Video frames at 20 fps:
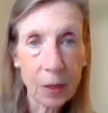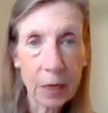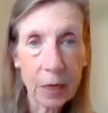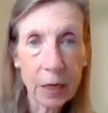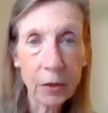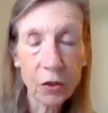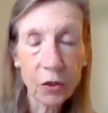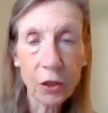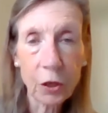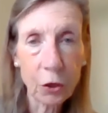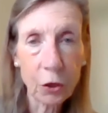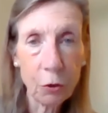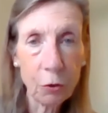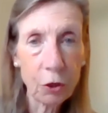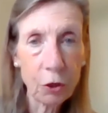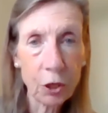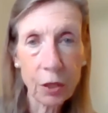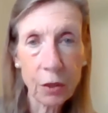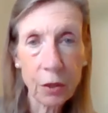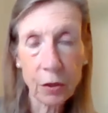the
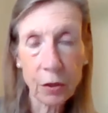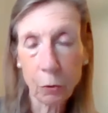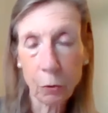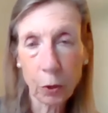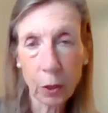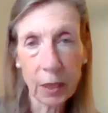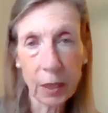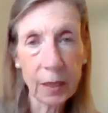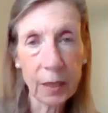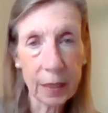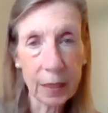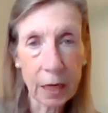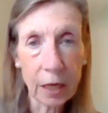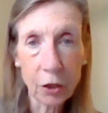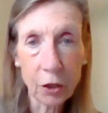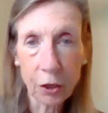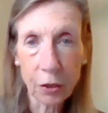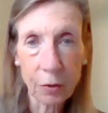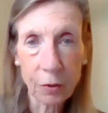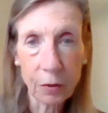institutions and
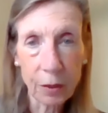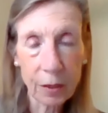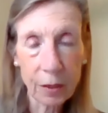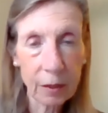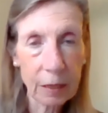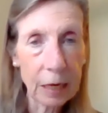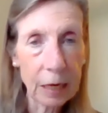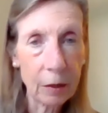organizations